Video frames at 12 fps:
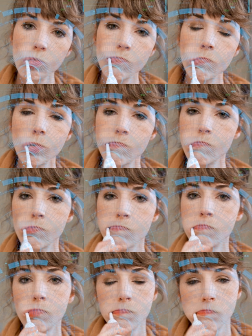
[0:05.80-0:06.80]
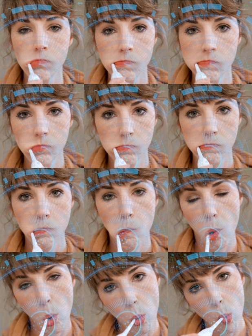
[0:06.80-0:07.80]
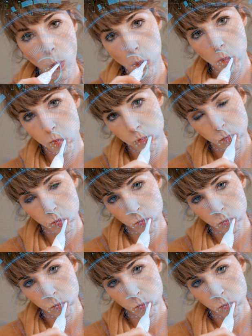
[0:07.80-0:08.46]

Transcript: Good morning, Katie. It looks like you had a pretty